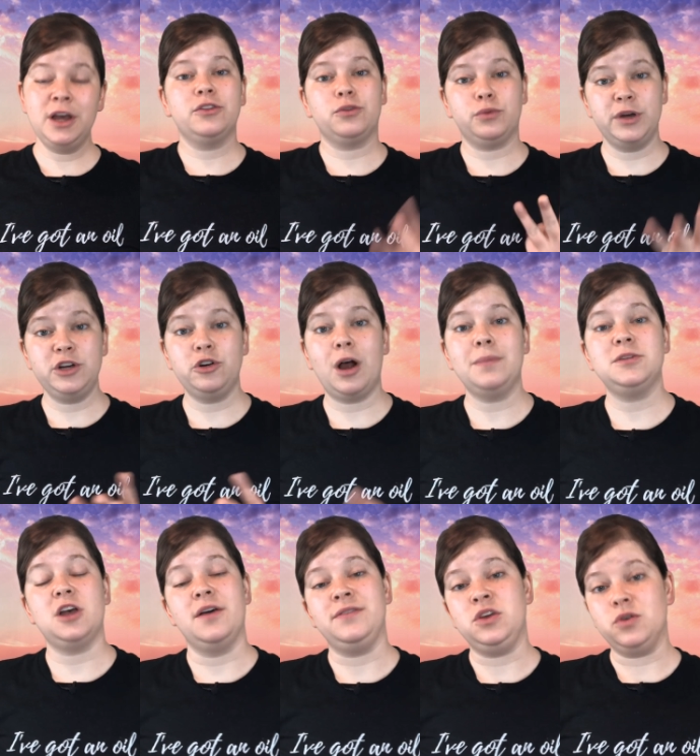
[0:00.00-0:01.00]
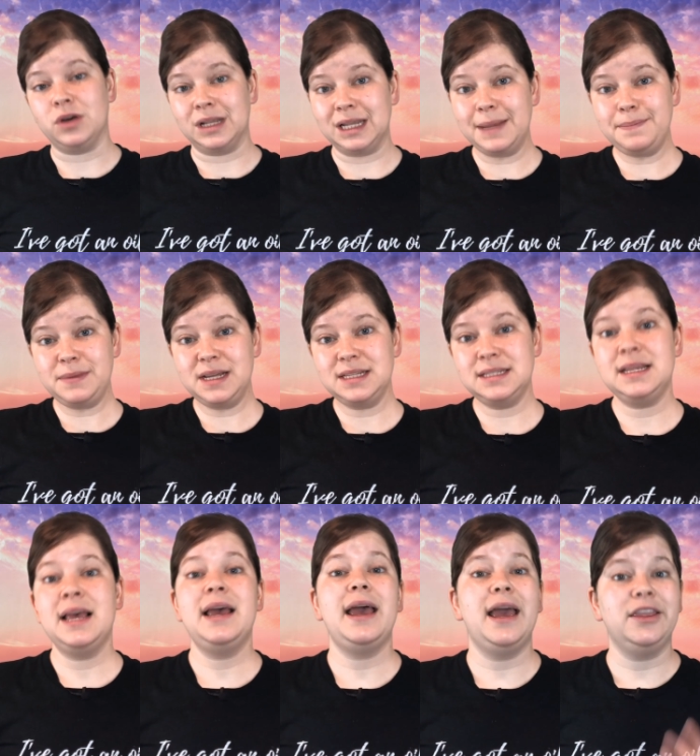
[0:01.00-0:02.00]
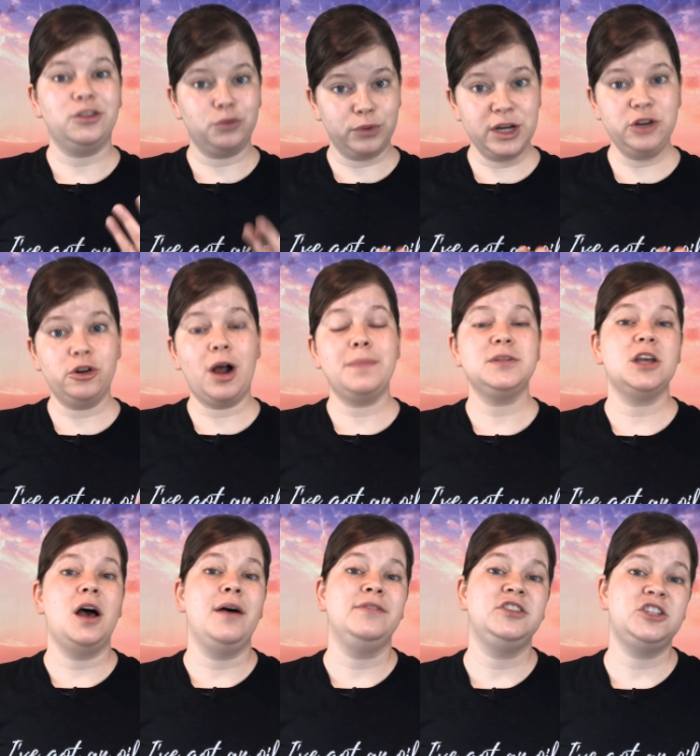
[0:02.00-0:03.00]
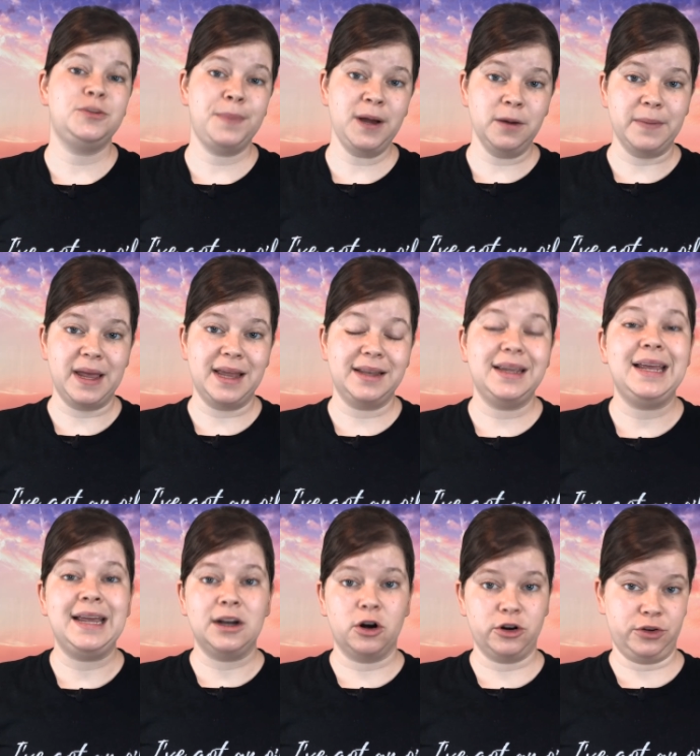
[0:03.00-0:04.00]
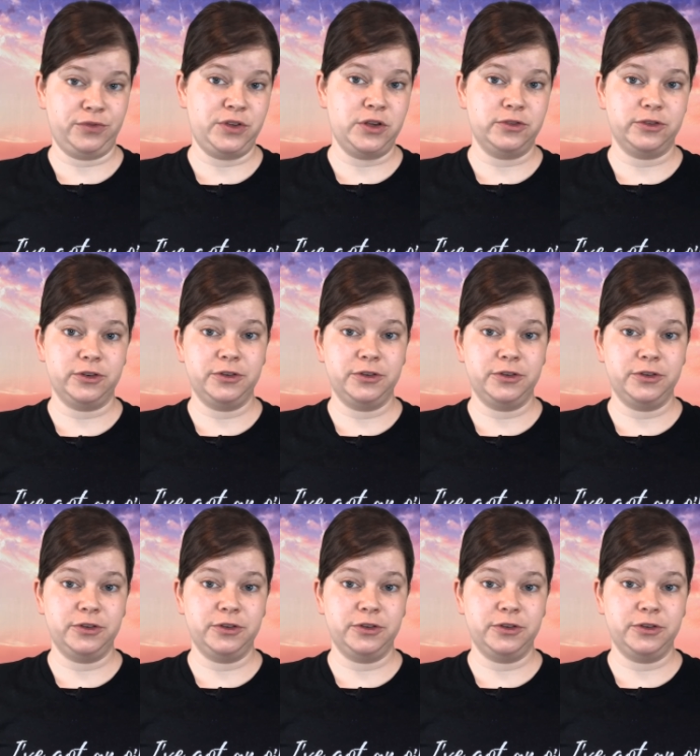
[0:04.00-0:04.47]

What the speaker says: 3 drops of eucalyptus, and 3 drops of spearmint in our diffuser.